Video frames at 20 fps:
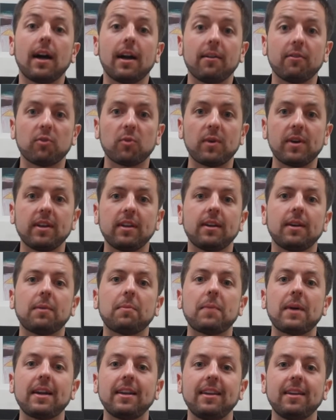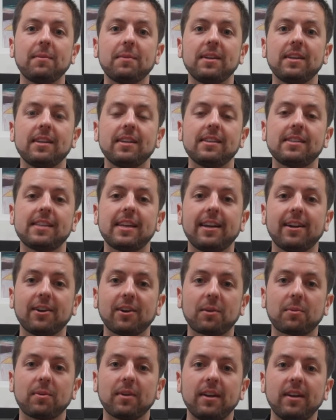Hi everyone, my name is
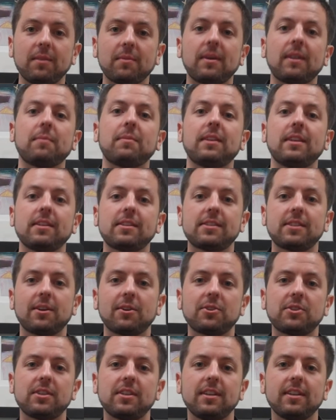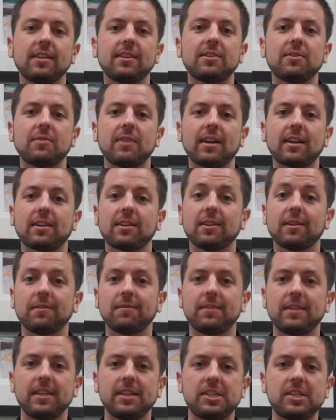Eric Pratum. I'm the Associate Director
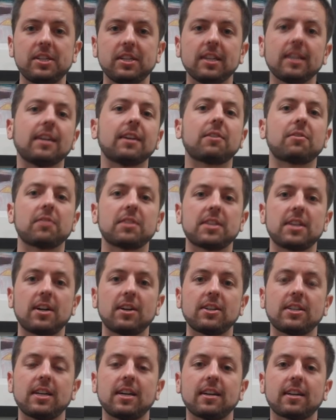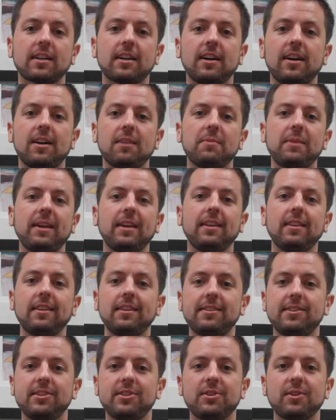of Digital at Grizzard.com and
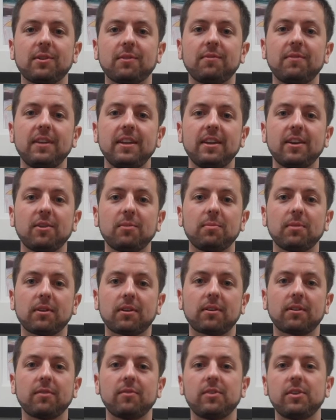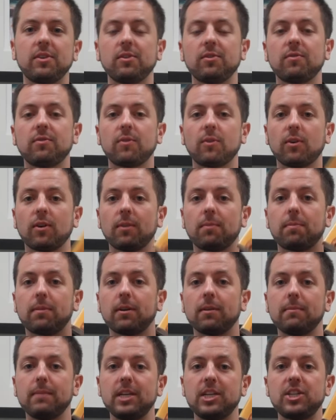this is your video book review for
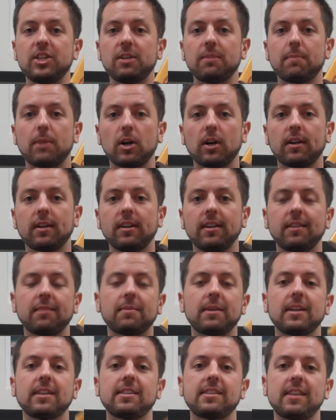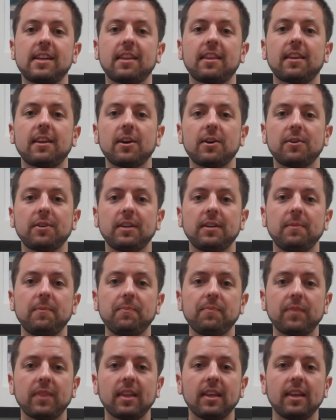Permission Marketing by Seth Godin.